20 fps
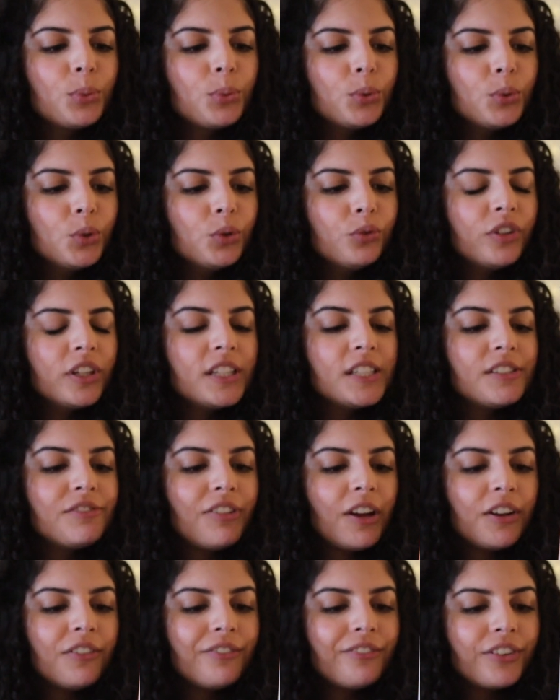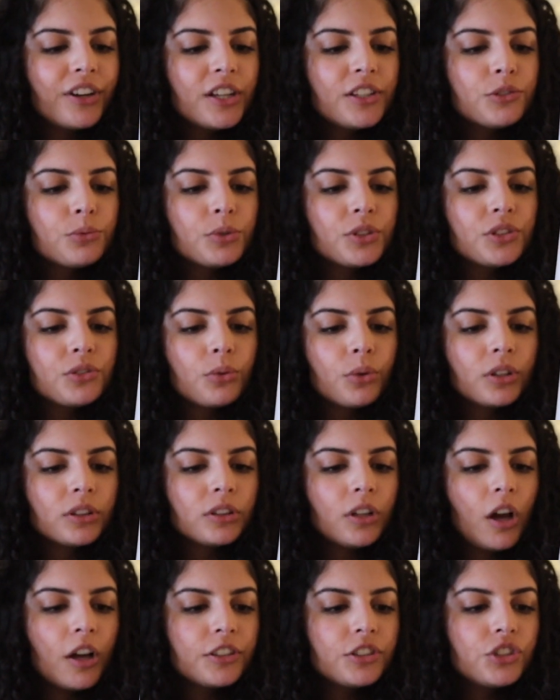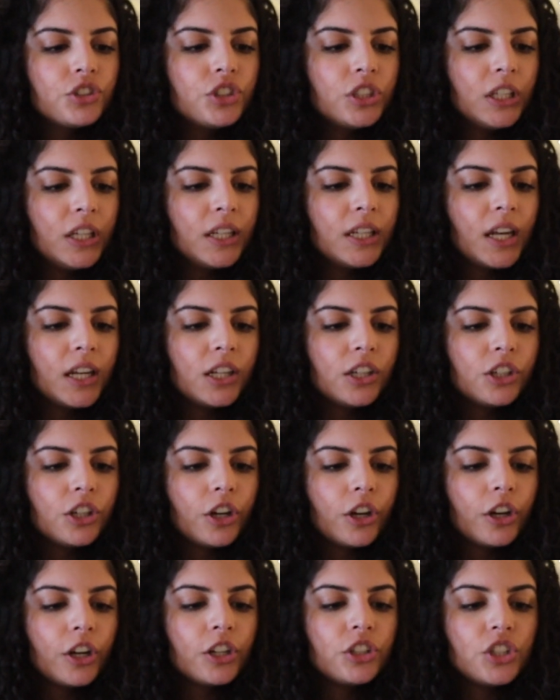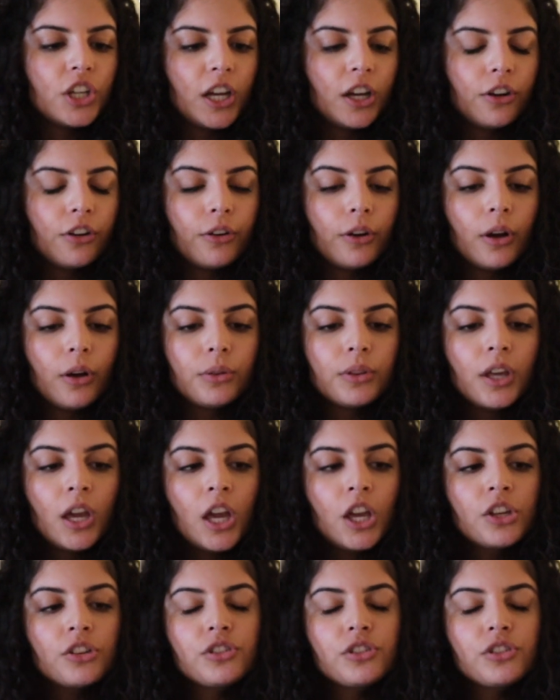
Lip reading: Proven to fight frizz, restore lost sheen, and encourage hair growth.